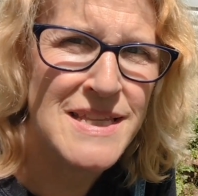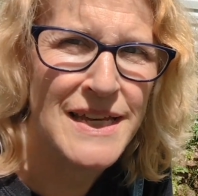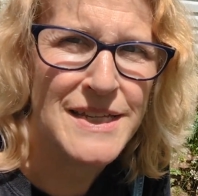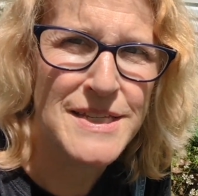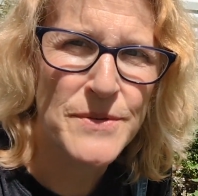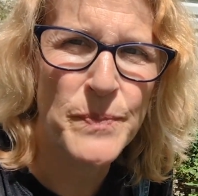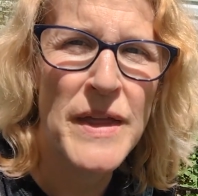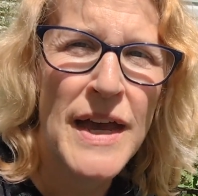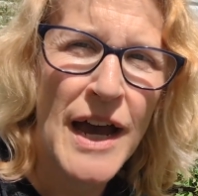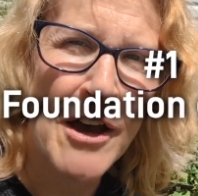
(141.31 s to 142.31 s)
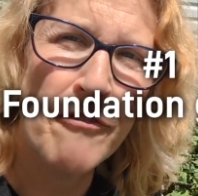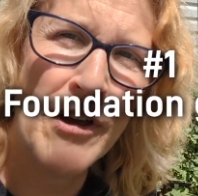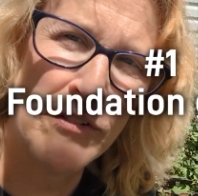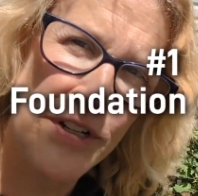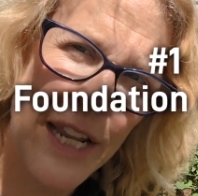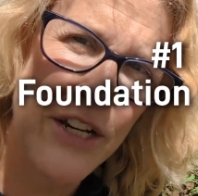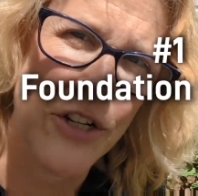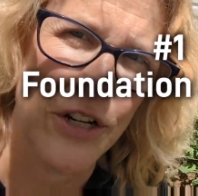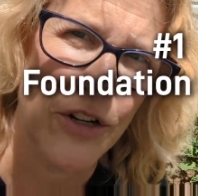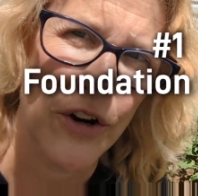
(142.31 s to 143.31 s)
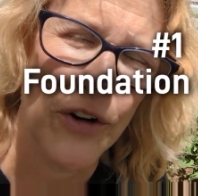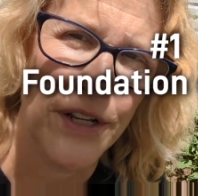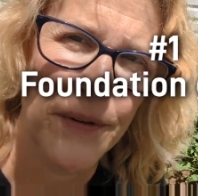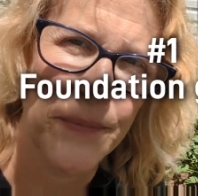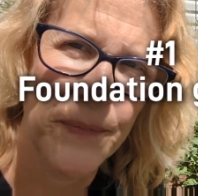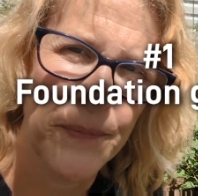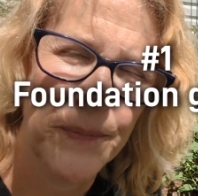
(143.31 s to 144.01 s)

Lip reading: this, a foundation garden.